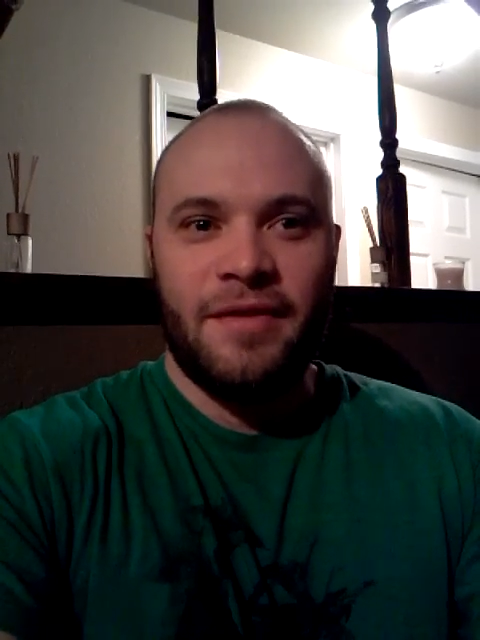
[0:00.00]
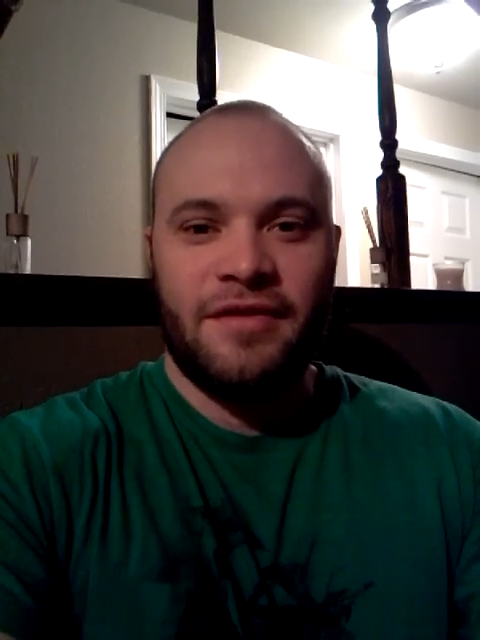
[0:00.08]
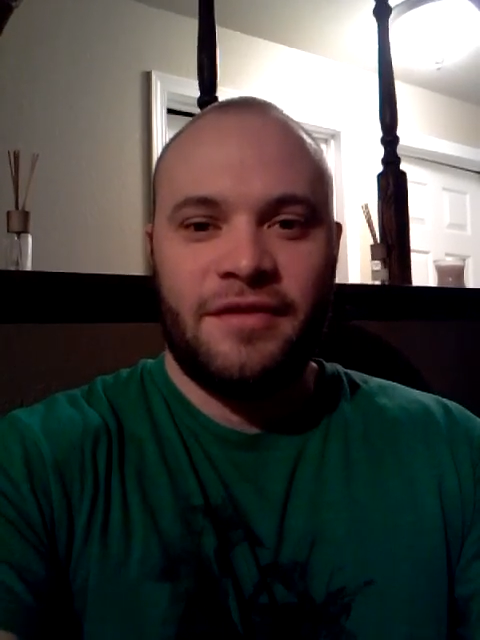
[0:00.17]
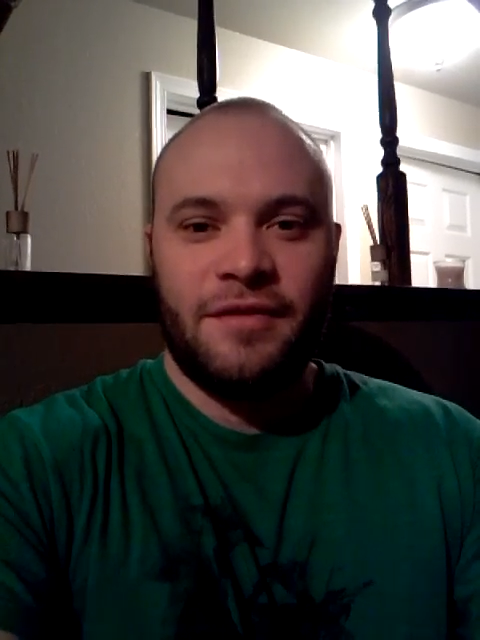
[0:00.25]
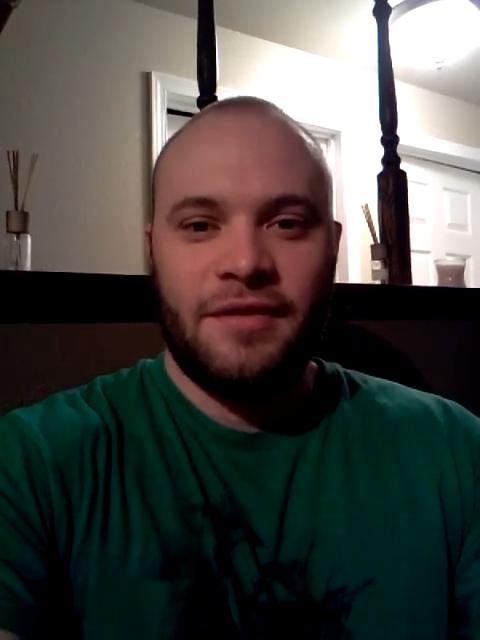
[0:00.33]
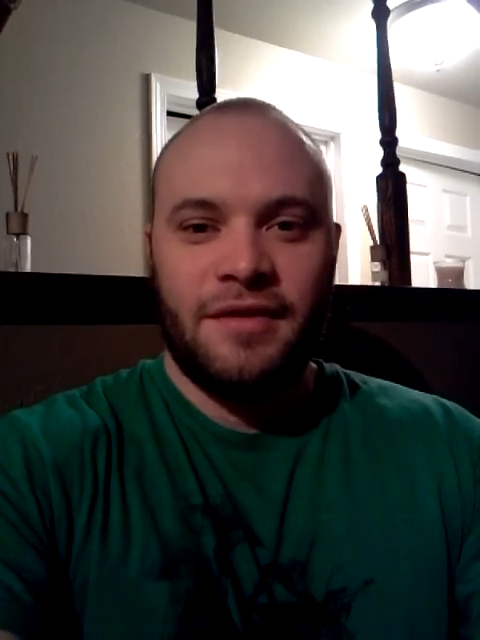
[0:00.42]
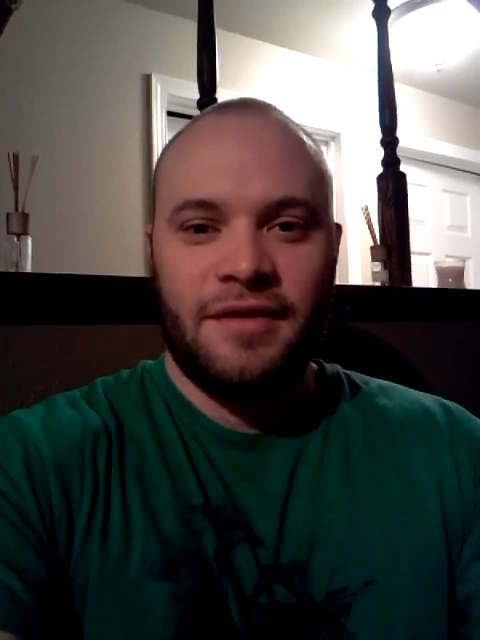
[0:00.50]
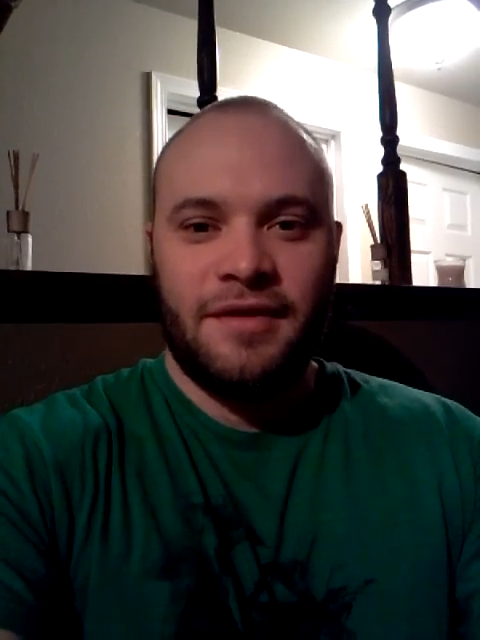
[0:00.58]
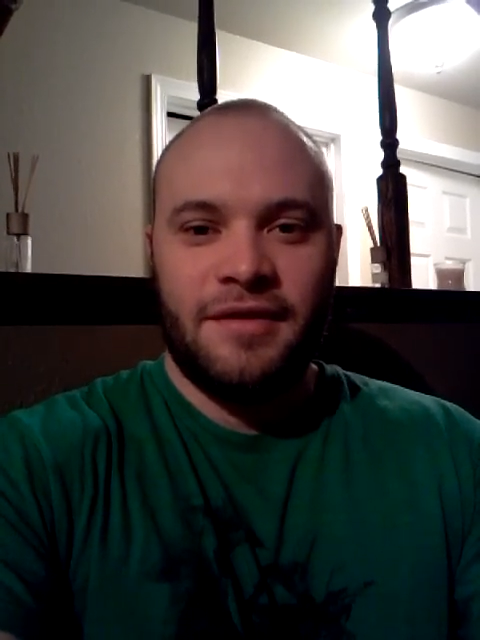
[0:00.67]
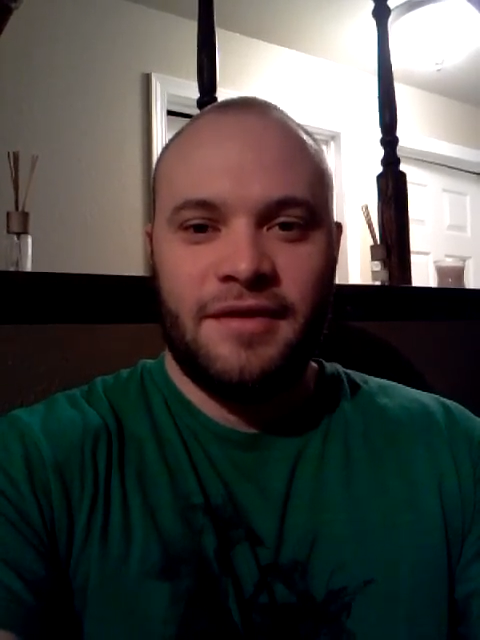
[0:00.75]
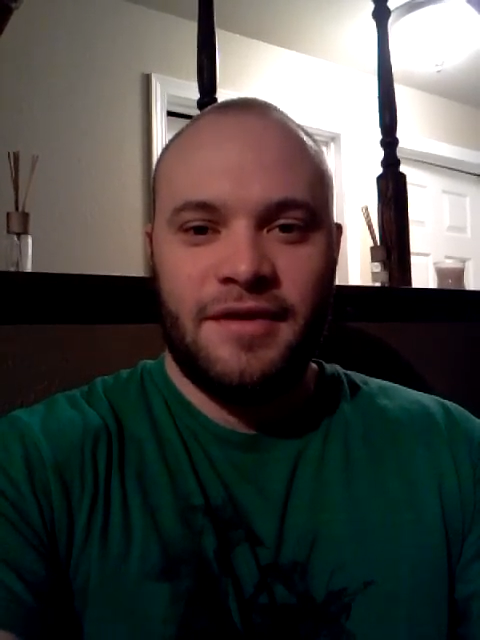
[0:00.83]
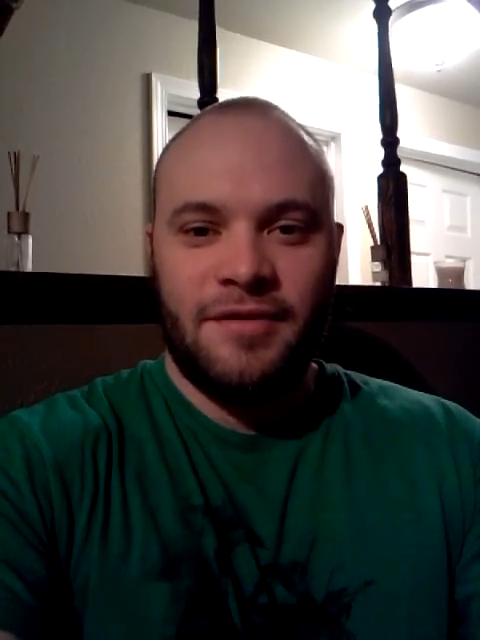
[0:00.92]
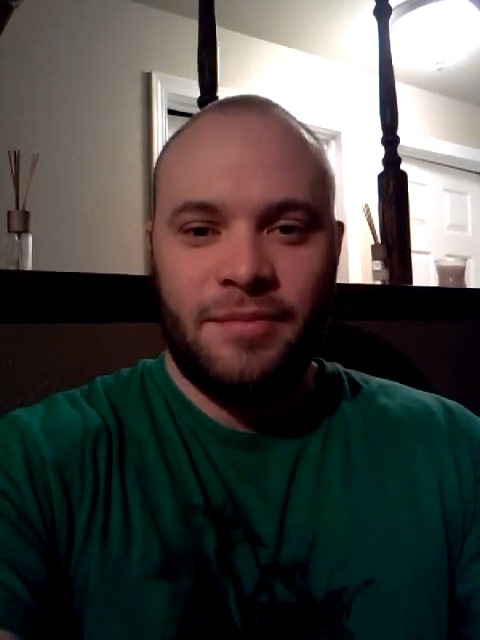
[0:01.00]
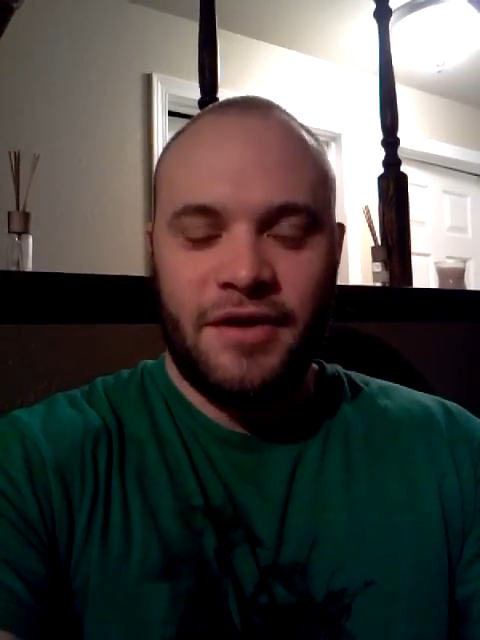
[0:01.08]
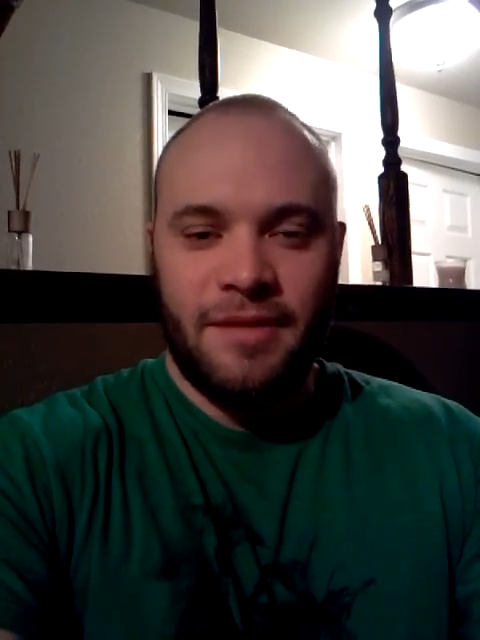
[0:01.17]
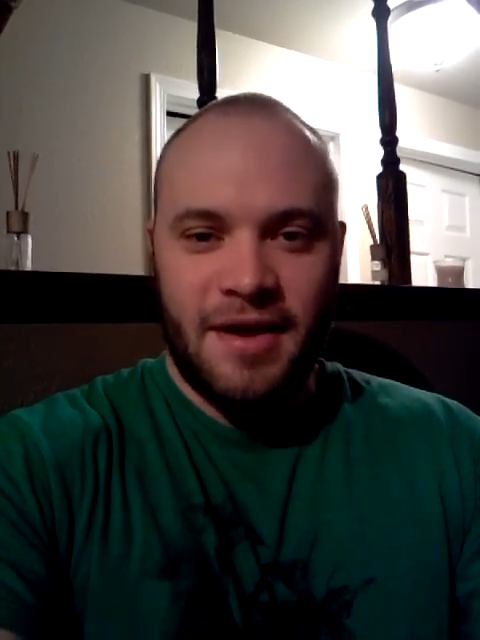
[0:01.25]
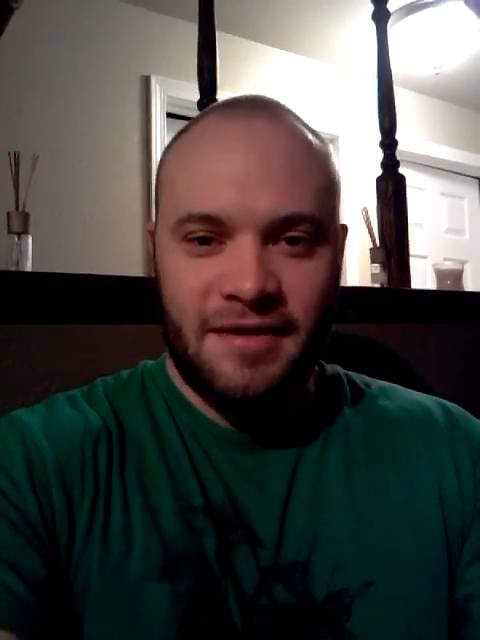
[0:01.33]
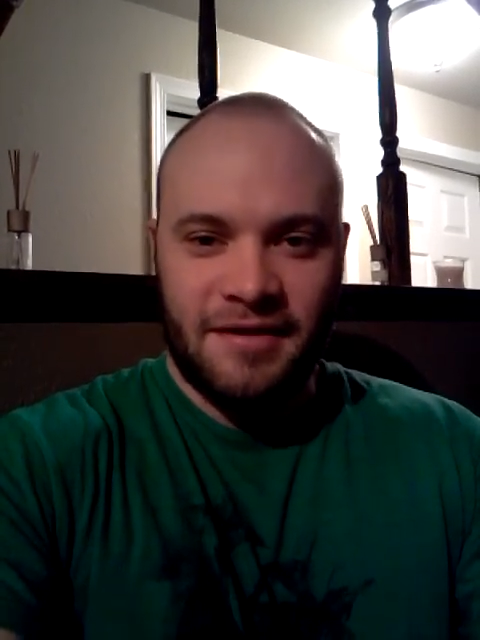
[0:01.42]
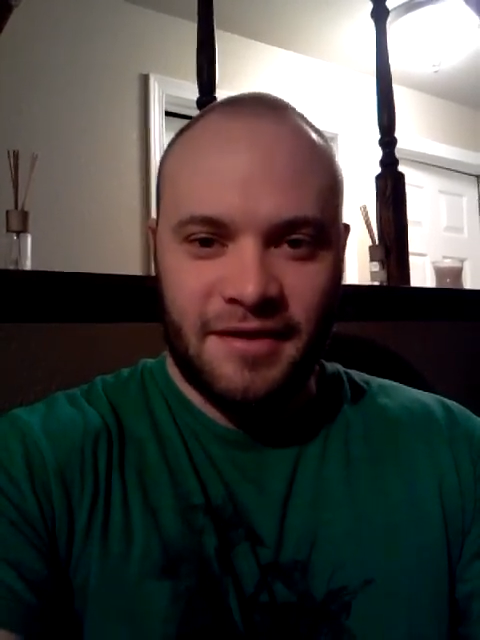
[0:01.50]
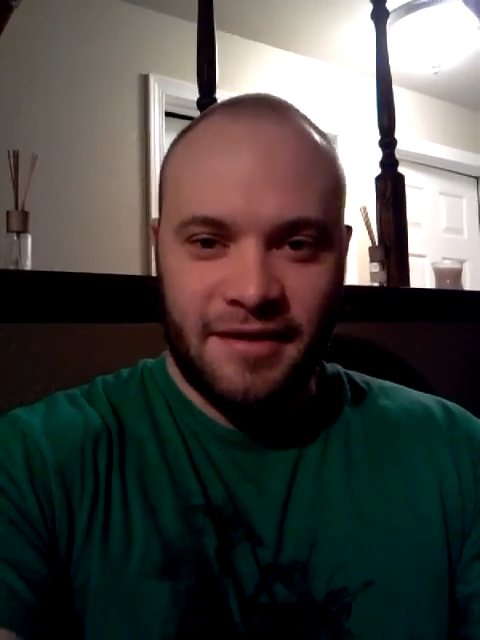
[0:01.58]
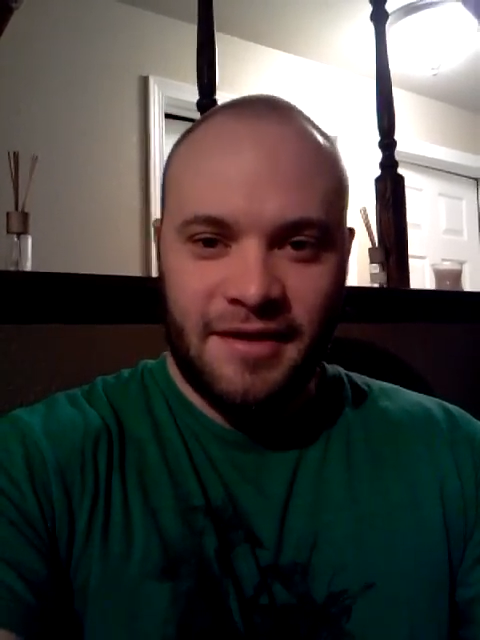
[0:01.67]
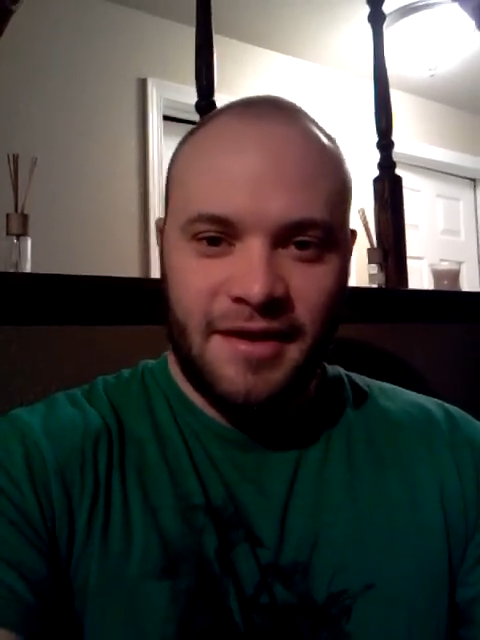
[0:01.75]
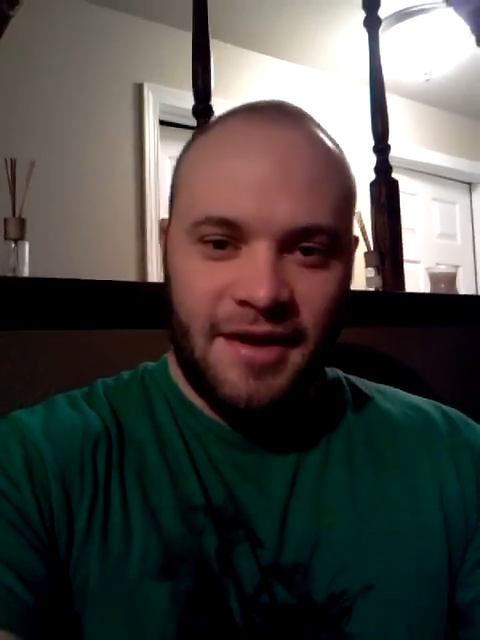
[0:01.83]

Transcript: is is pretty amazing.